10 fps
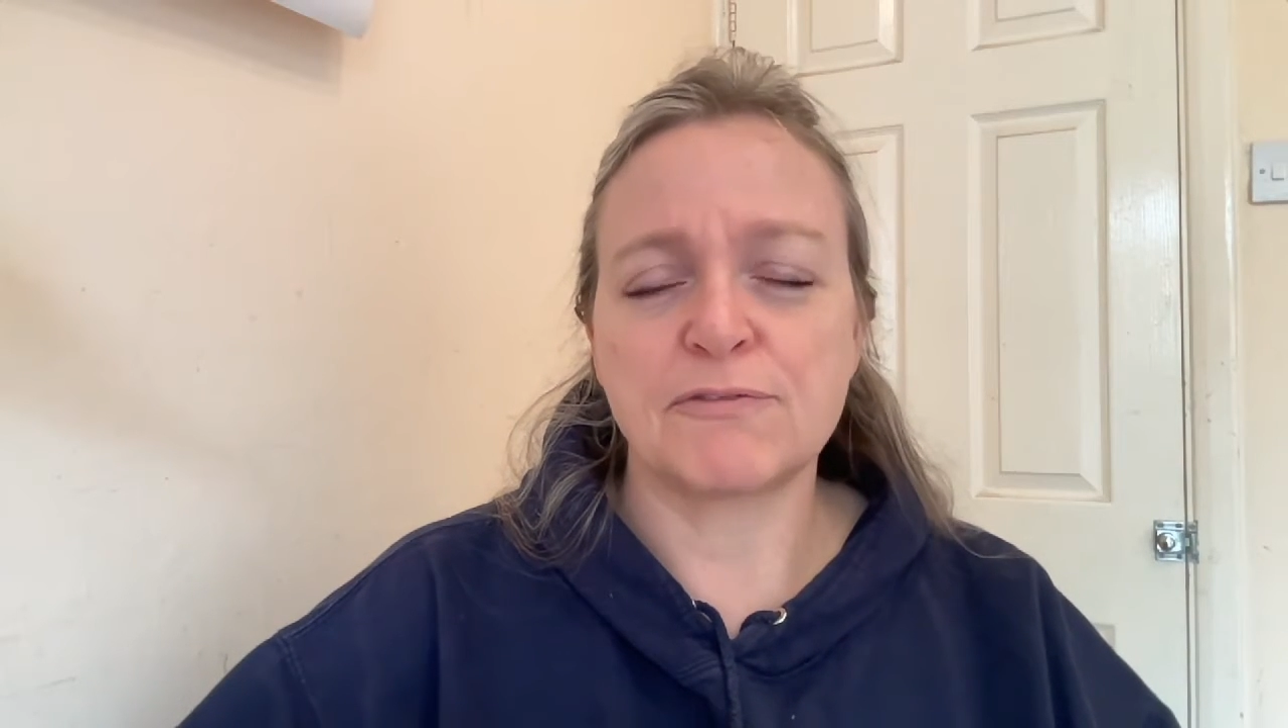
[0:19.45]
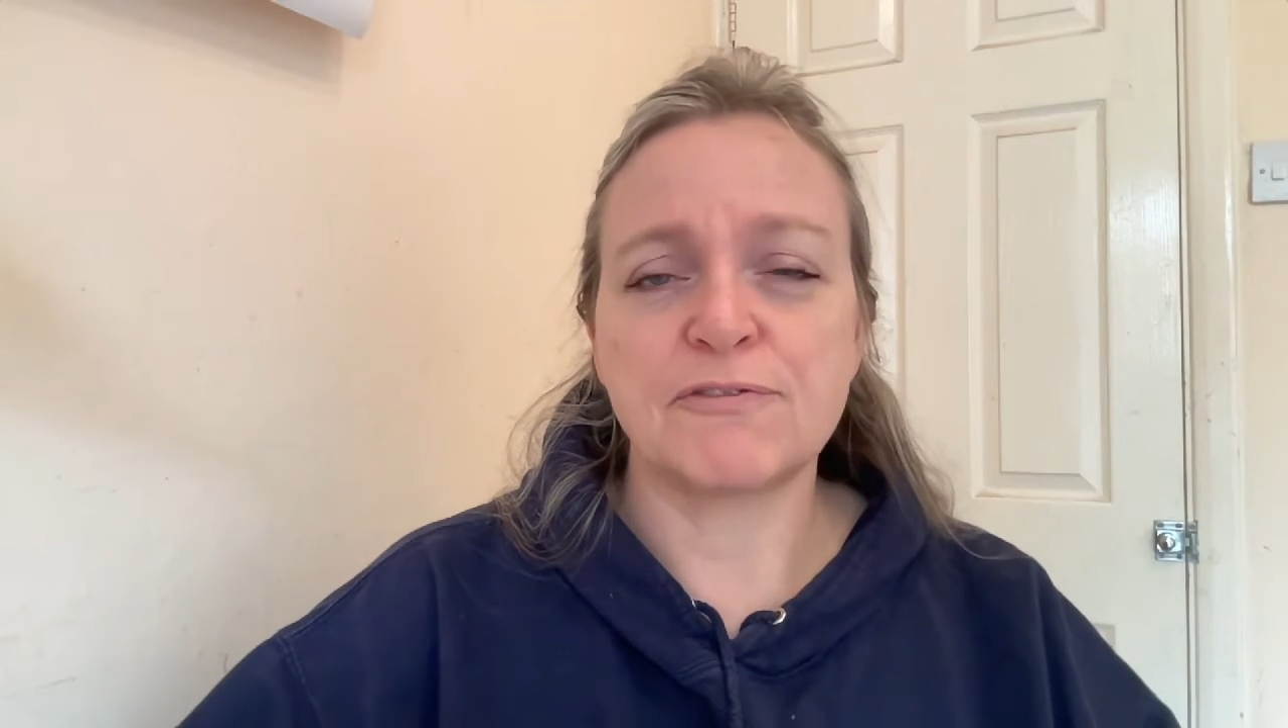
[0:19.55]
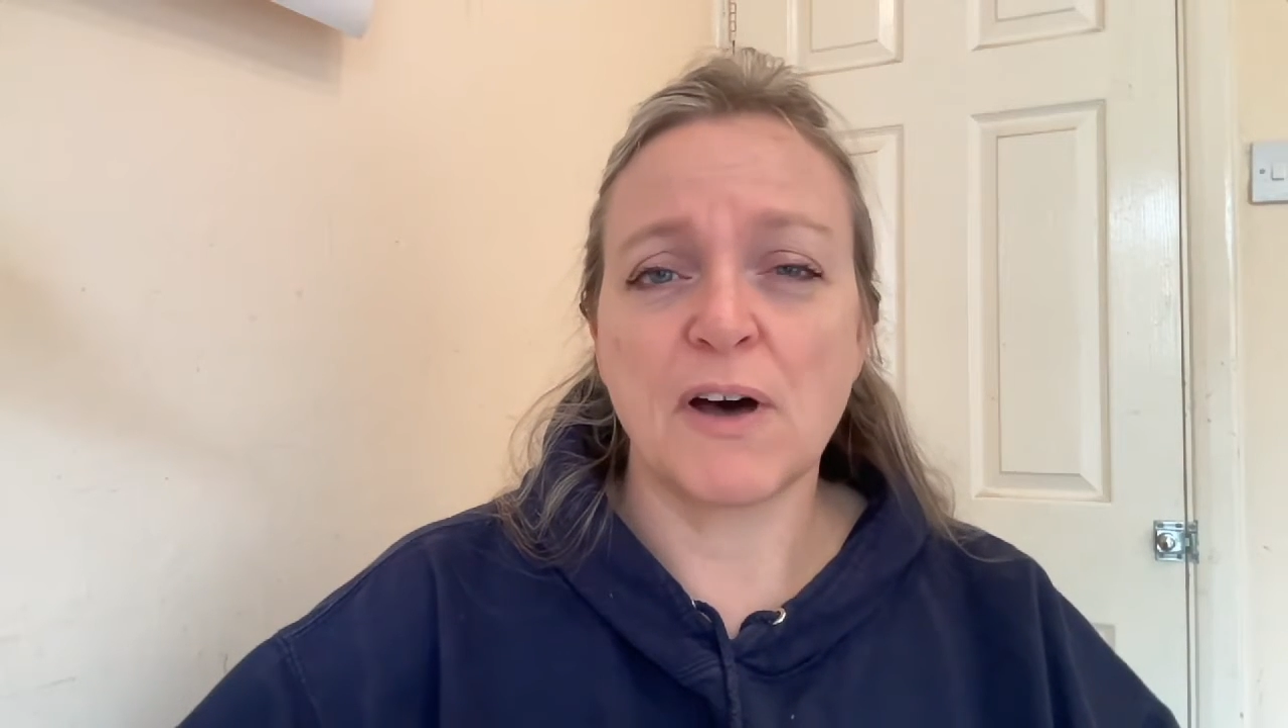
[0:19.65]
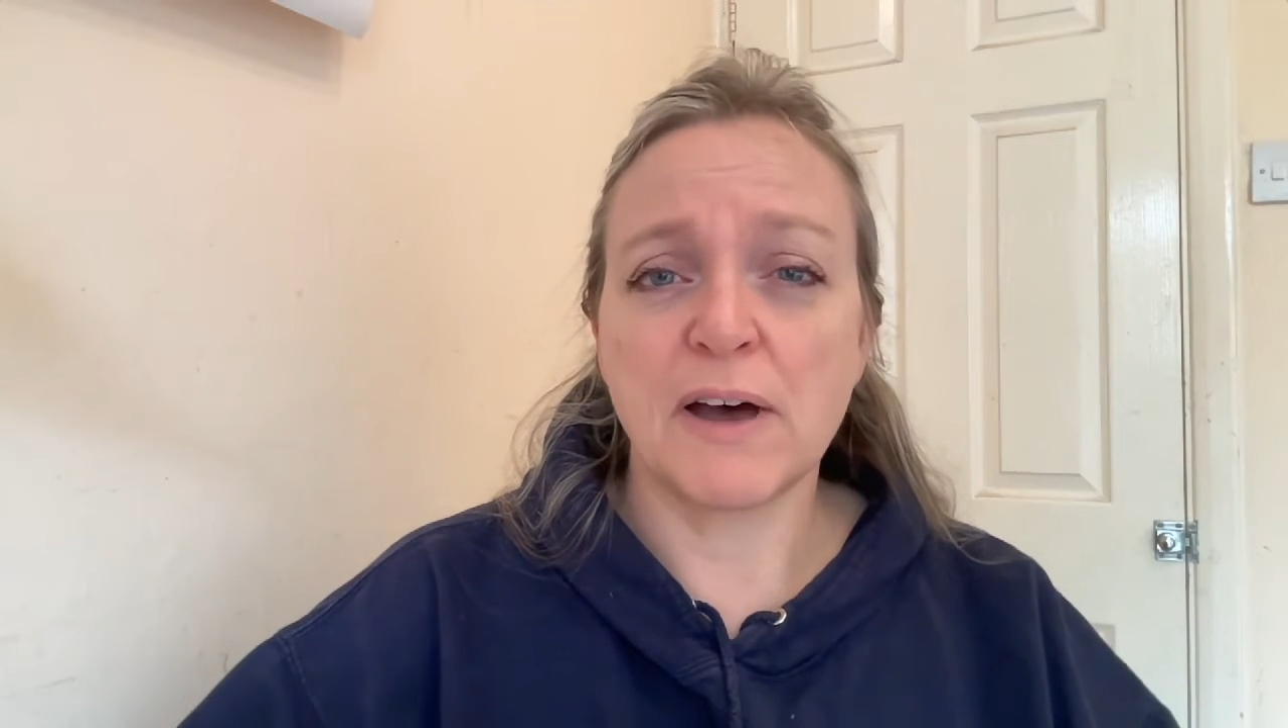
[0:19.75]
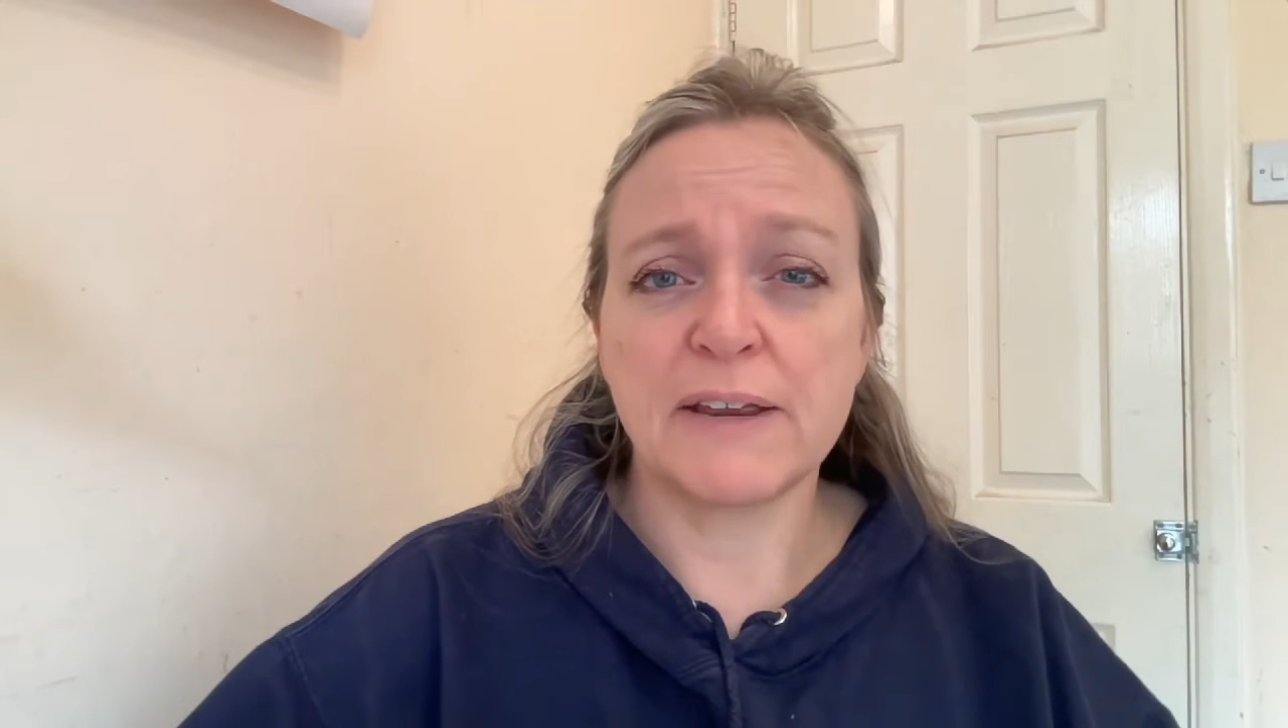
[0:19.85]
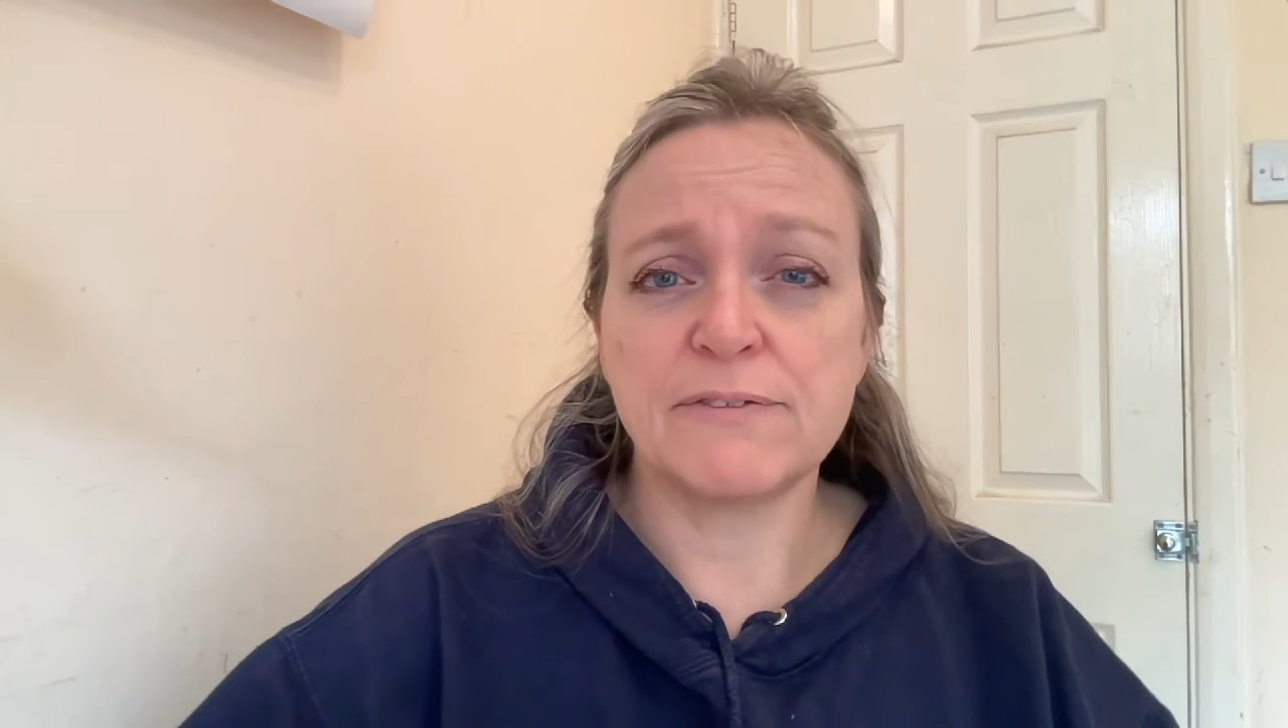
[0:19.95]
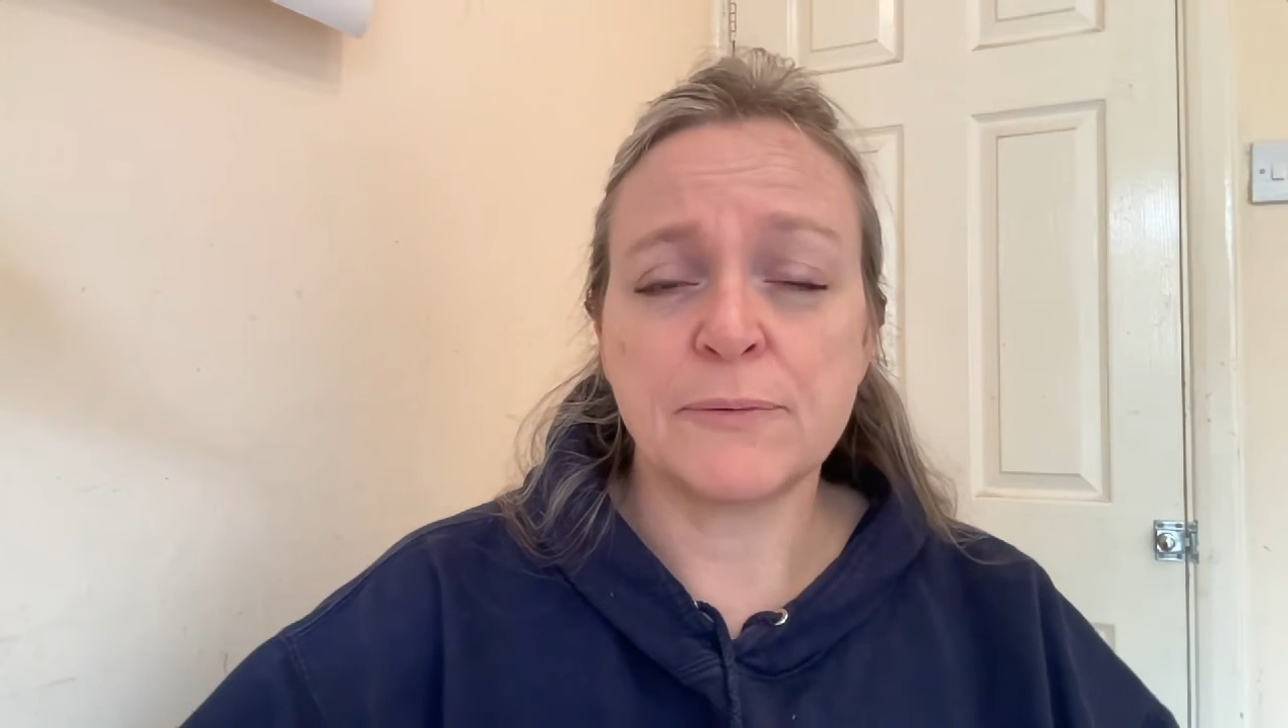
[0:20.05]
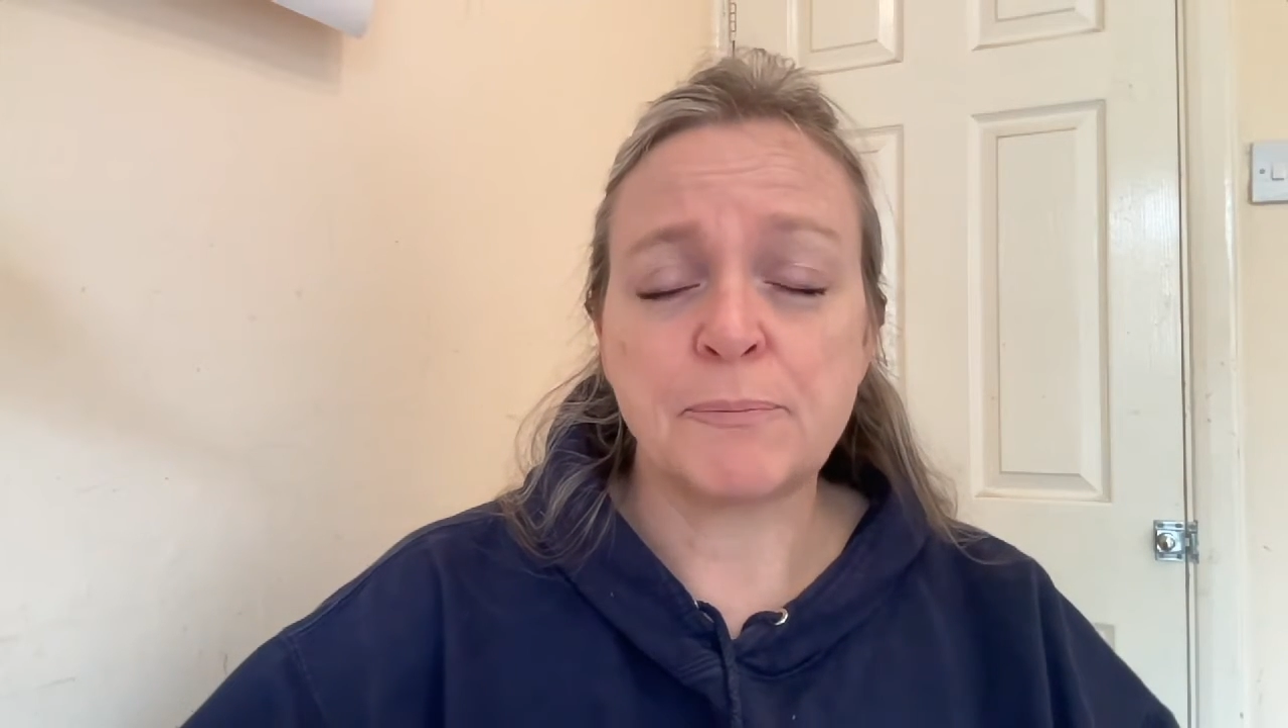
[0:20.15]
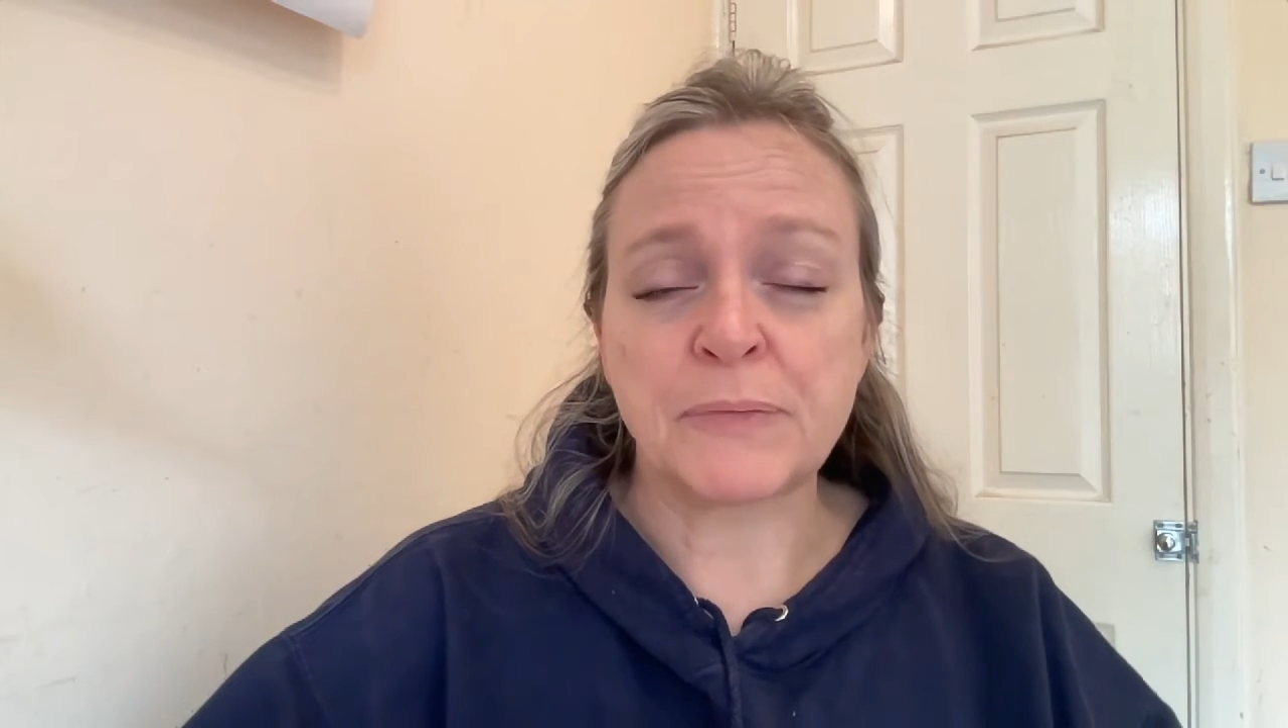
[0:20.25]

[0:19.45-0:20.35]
5,